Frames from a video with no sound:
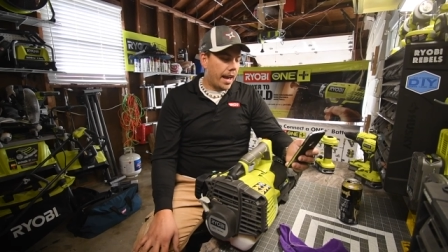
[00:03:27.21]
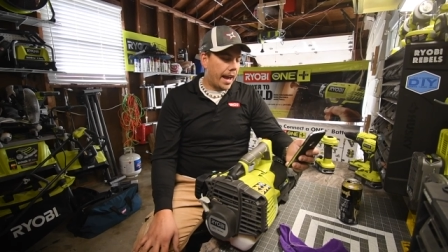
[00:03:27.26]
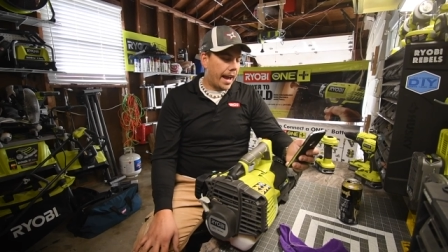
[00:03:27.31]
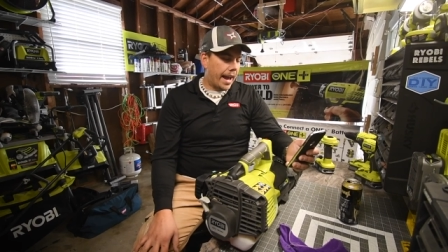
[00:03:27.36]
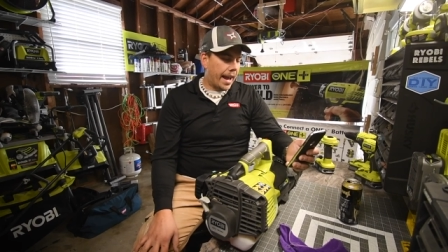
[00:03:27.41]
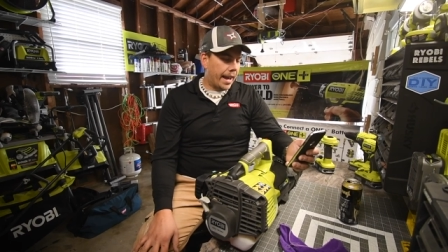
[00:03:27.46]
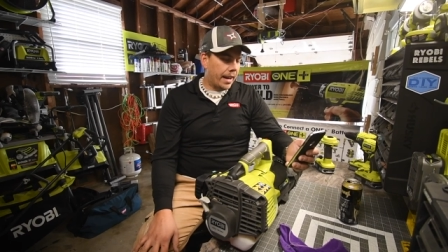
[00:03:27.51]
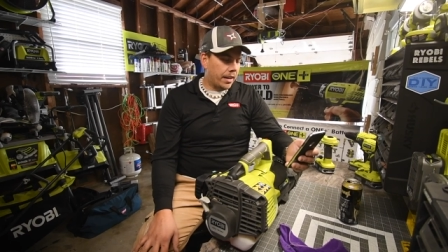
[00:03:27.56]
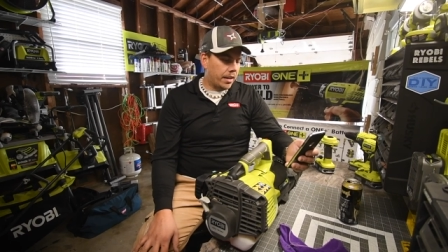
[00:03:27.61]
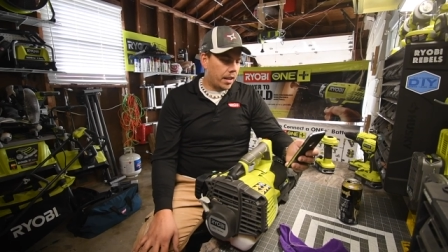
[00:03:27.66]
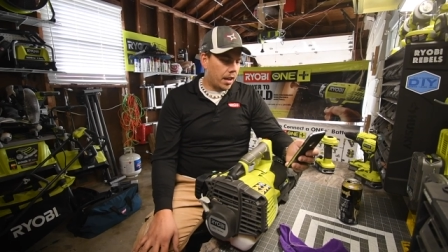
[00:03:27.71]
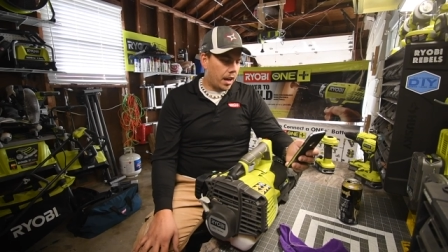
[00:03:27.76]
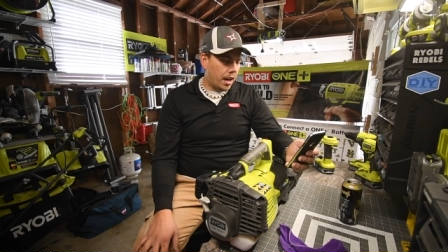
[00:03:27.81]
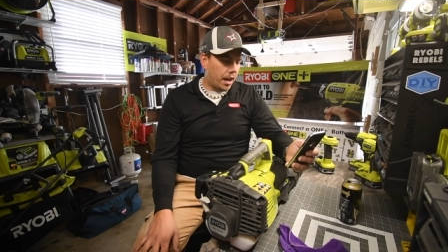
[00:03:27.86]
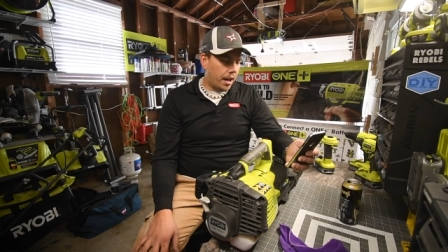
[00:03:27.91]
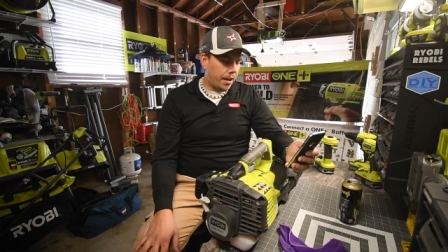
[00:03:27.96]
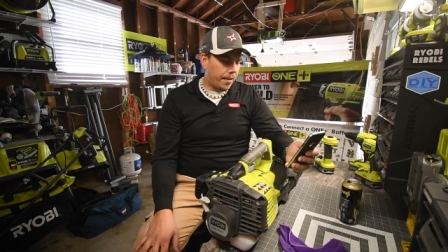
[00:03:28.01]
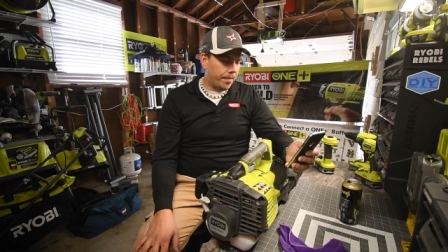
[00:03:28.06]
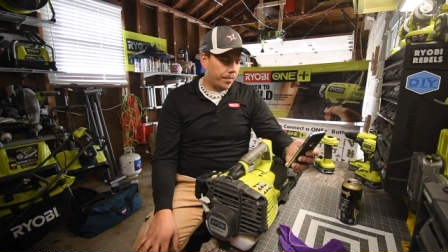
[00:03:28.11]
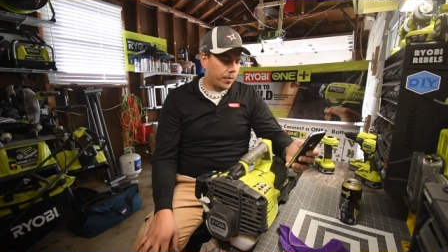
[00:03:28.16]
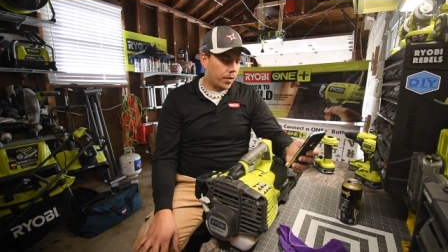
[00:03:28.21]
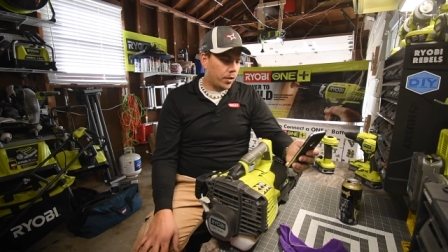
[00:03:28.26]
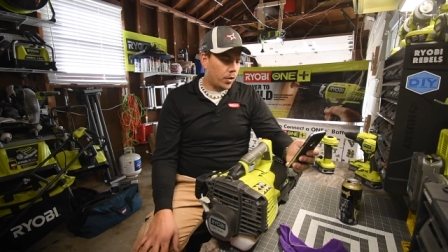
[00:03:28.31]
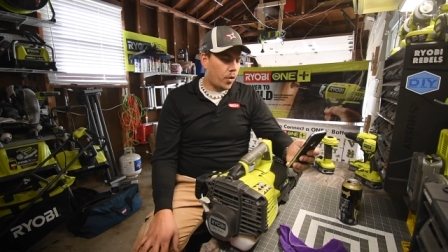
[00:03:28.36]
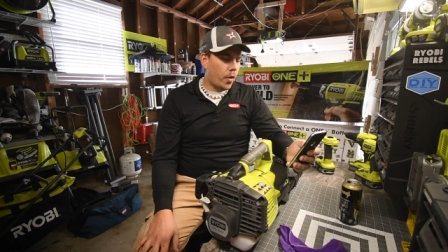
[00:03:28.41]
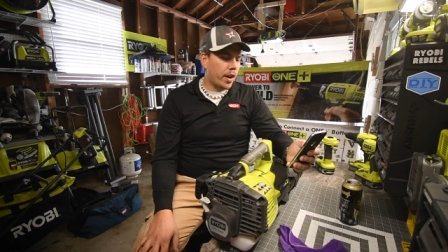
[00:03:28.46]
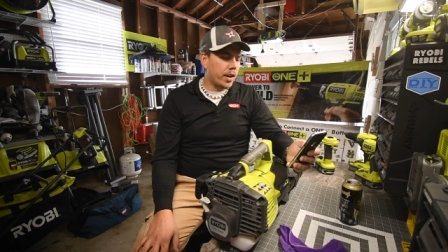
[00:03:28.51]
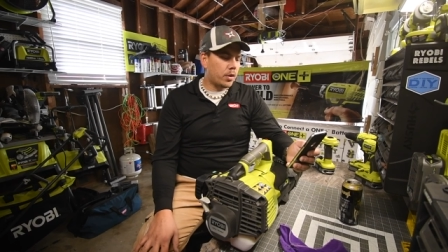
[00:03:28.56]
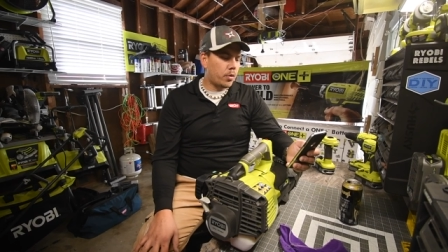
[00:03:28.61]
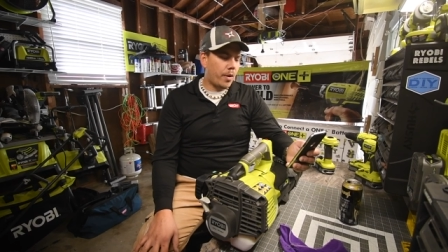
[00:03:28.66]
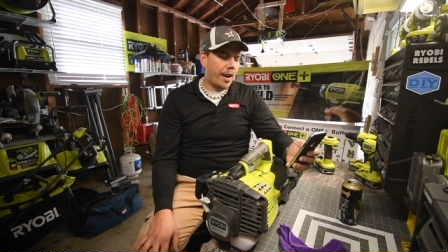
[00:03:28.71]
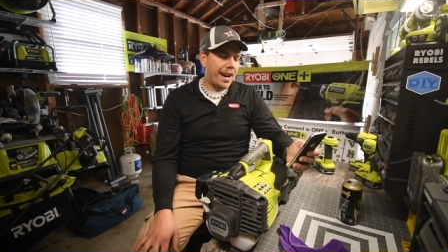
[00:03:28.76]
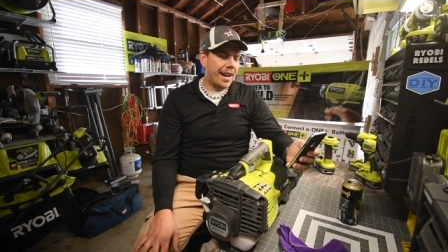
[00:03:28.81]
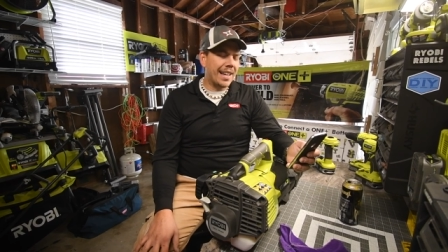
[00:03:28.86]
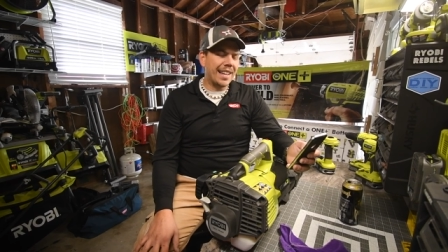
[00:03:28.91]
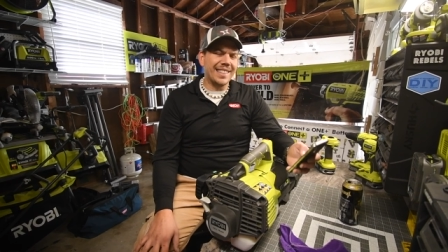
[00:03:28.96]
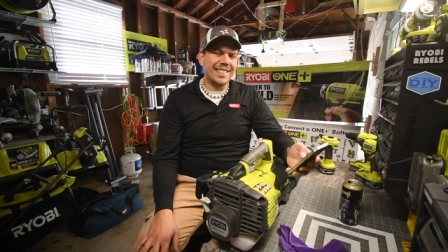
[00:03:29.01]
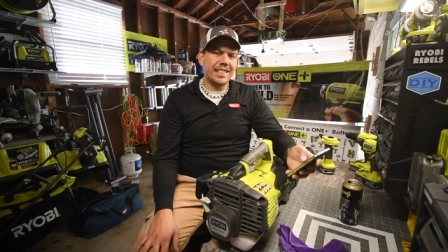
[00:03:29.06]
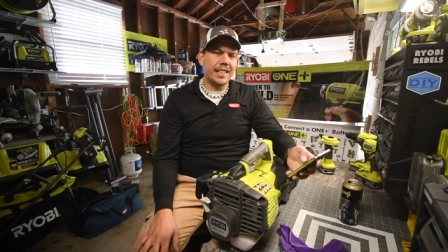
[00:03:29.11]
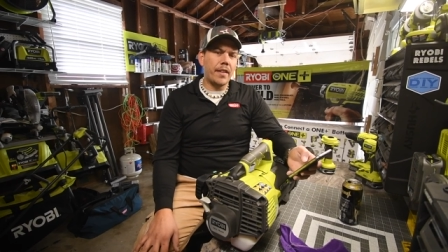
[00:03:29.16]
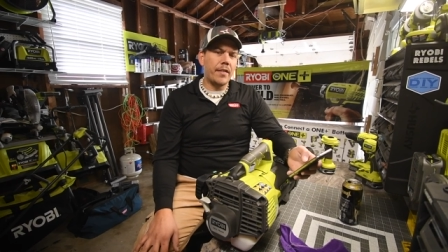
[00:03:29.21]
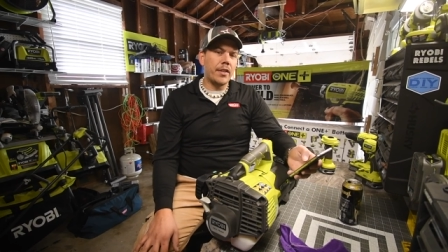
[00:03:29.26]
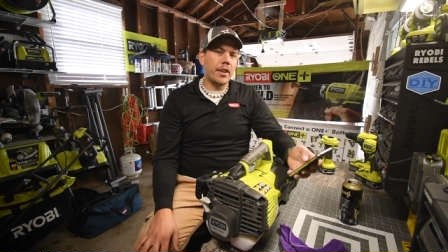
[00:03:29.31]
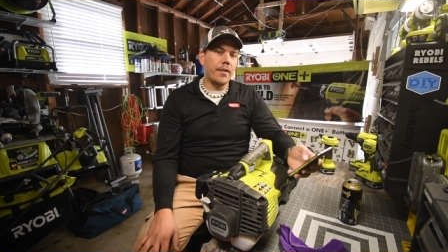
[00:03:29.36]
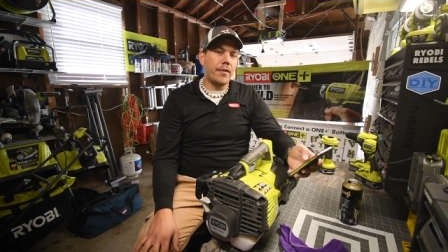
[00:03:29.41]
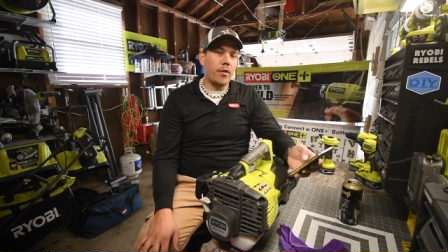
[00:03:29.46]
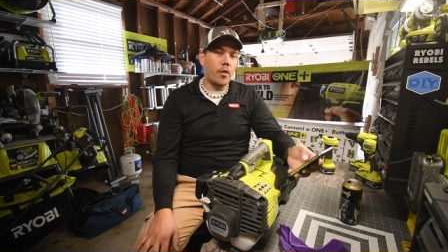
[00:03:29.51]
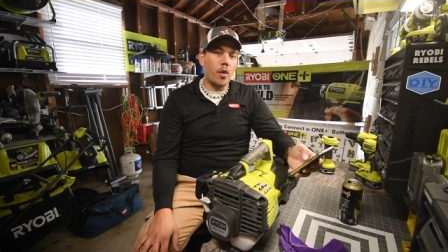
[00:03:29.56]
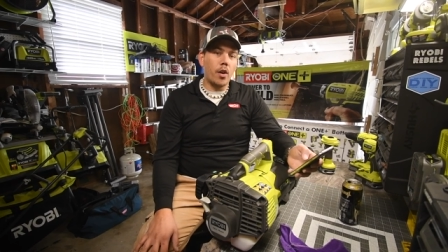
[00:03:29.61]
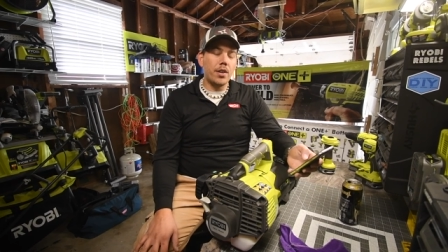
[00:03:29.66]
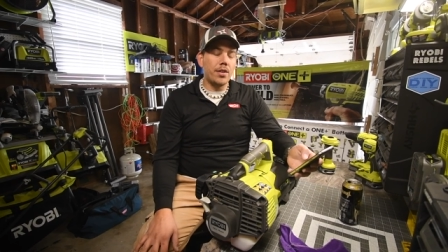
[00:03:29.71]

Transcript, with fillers: And the uh, noise rating is 74,